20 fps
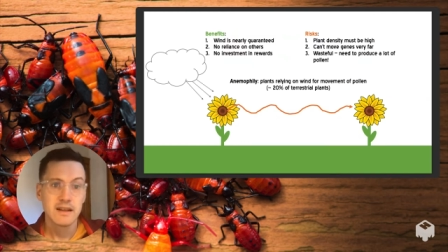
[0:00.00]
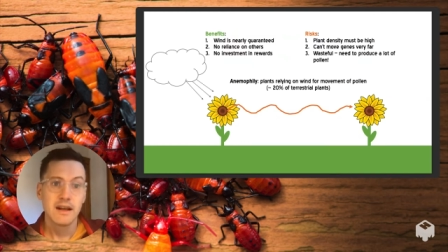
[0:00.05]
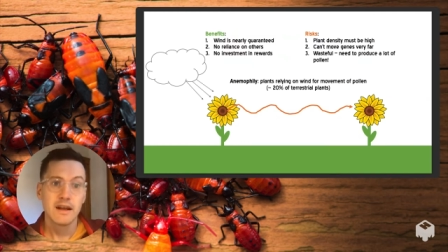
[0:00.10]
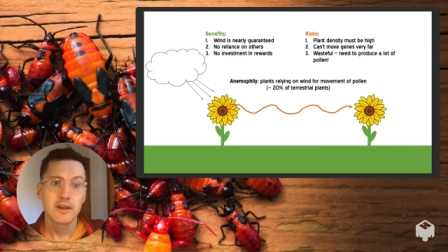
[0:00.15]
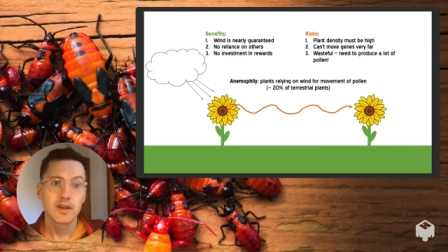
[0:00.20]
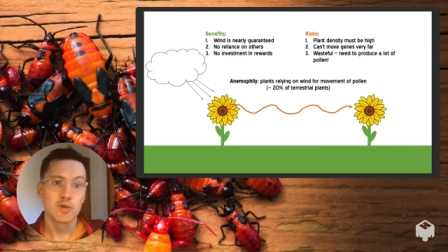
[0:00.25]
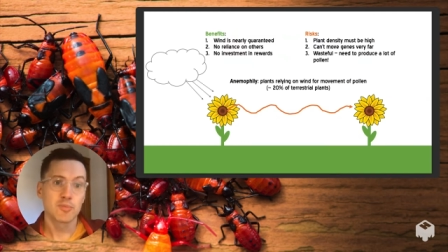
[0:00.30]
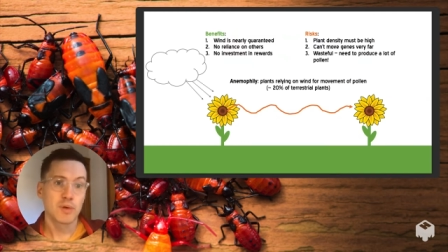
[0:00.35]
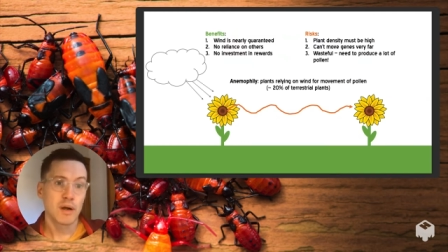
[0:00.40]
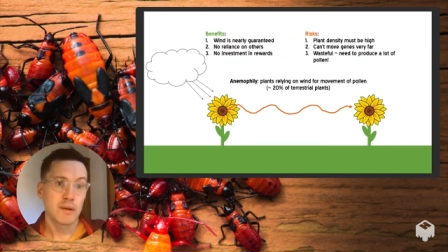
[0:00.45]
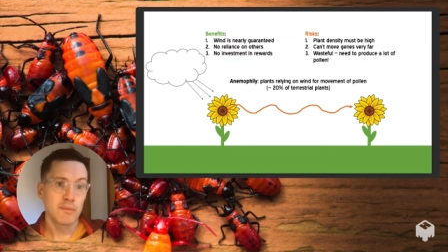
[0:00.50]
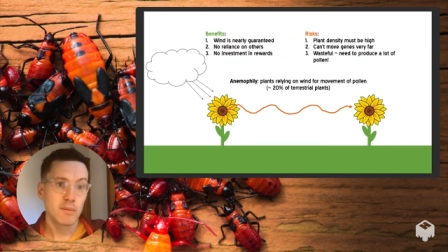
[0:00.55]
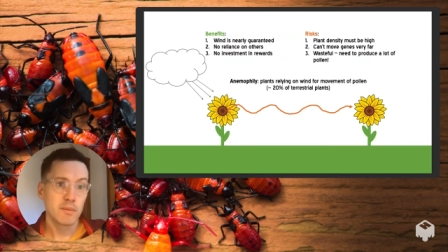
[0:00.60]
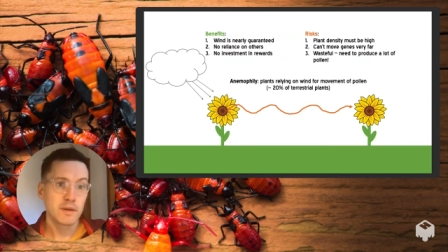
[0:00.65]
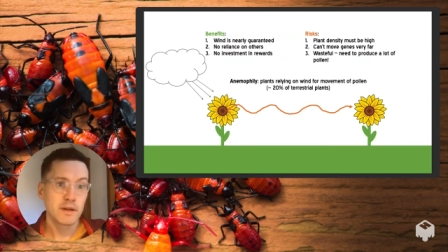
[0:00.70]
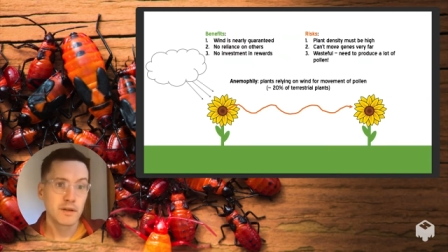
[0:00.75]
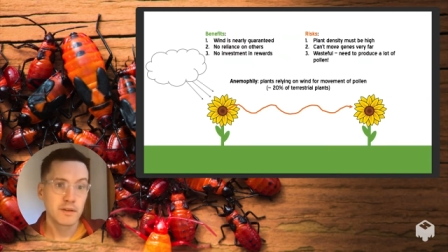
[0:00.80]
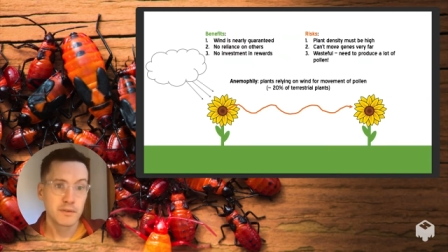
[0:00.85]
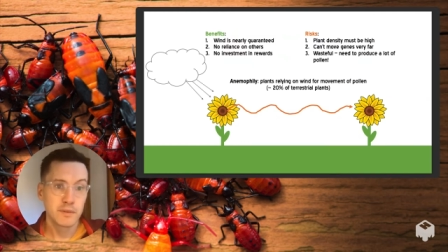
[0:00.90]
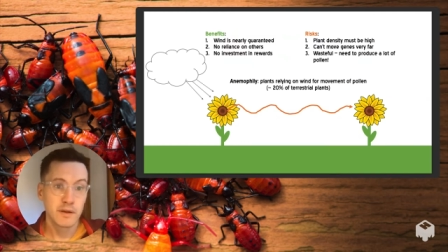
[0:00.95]
you're probably
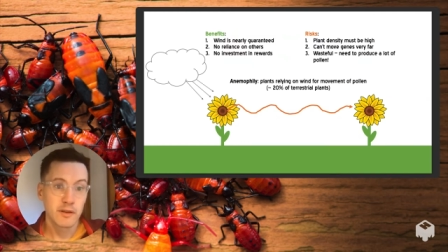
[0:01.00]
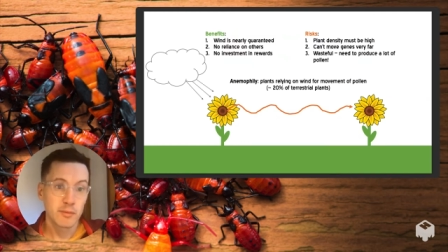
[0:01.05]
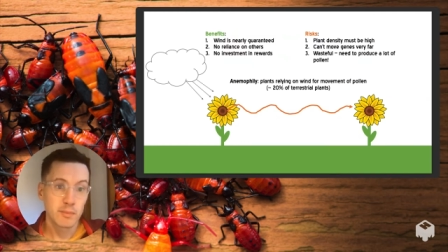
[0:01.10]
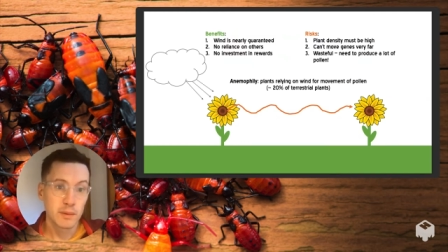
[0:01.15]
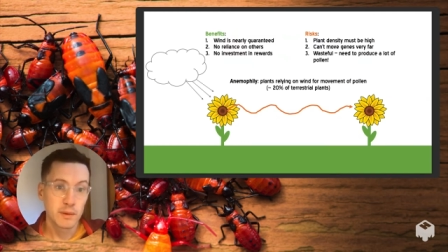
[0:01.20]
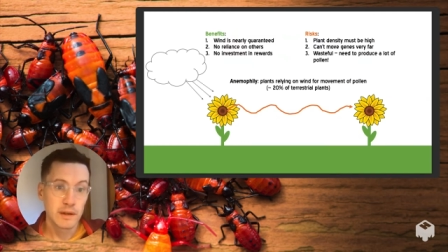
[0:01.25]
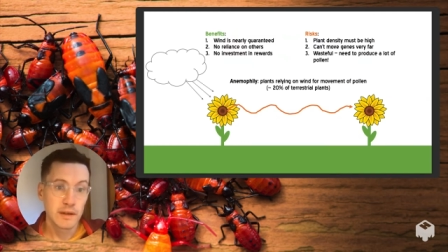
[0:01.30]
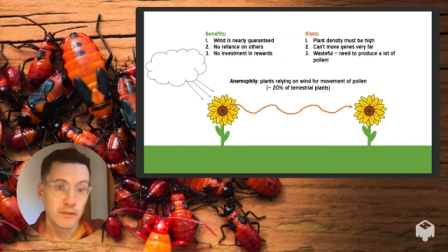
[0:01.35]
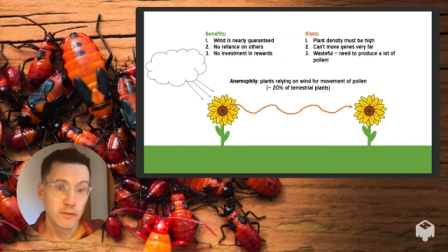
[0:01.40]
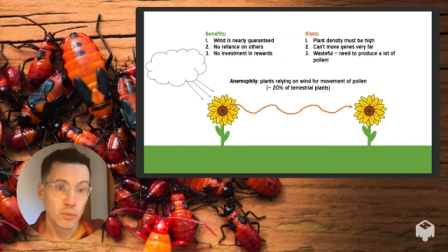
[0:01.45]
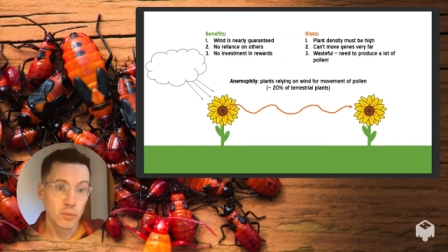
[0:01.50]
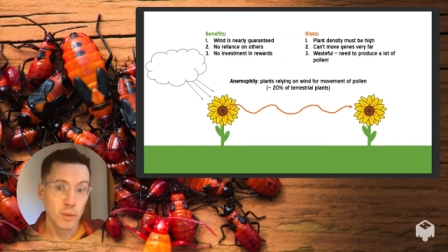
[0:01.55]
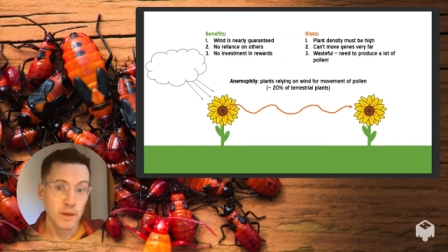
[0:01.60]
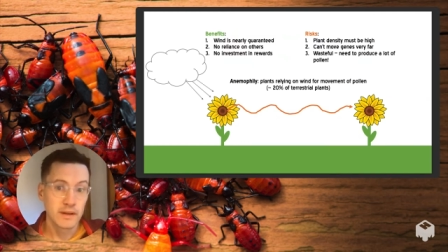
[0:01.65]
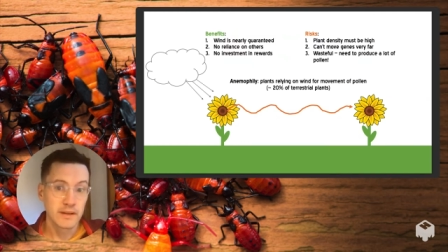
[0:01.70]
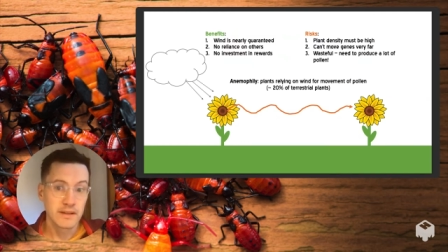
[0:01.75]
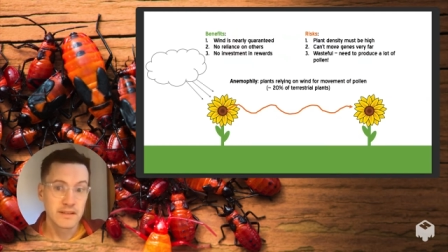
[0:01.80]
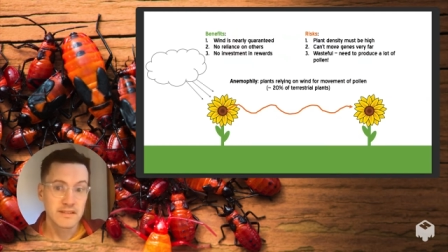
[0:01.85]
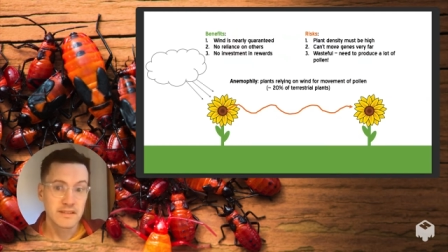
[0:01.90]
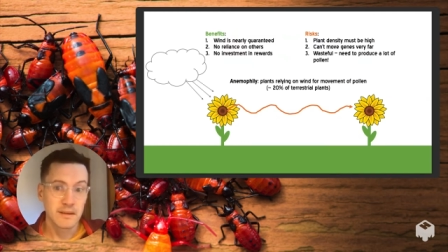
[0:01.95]
going to experience wind
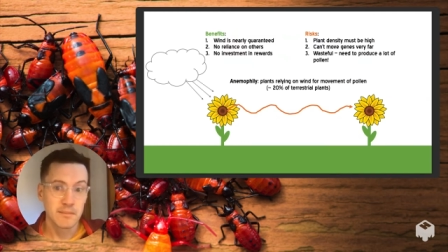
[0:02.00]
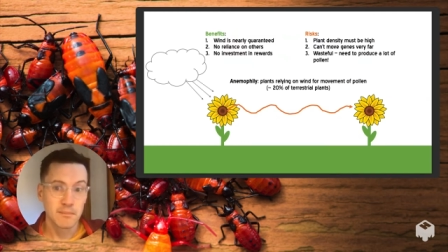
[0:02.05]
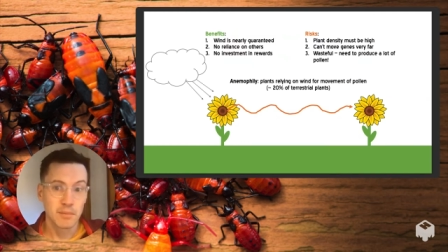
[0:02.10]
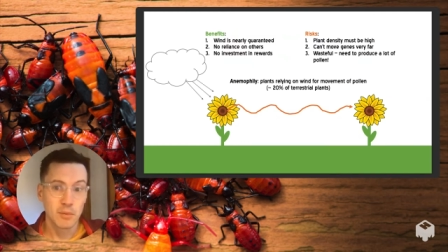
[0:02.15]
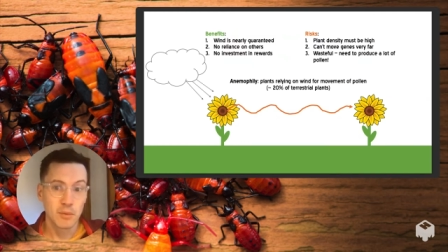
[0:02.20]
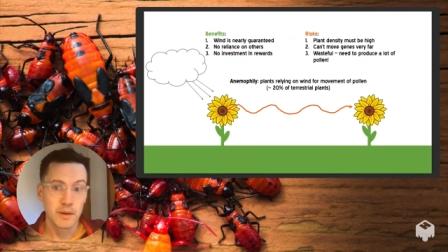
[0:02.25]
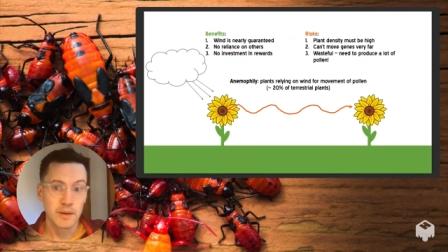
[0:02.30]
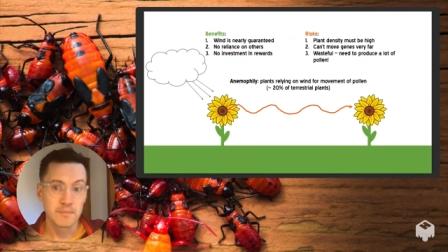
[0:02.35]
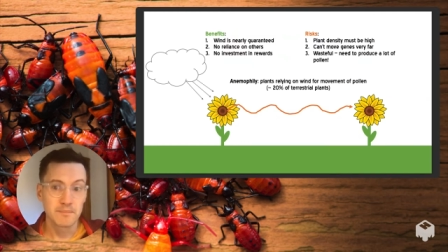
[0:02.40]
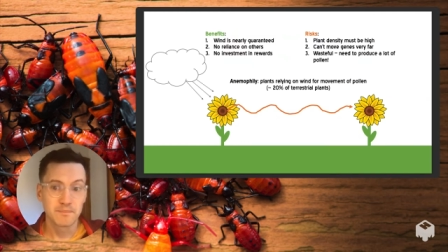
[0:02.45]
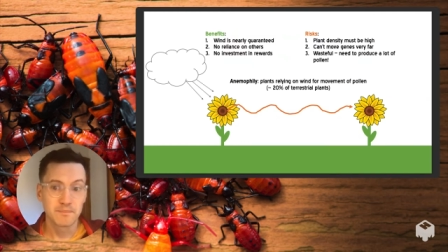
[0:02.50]
at some point.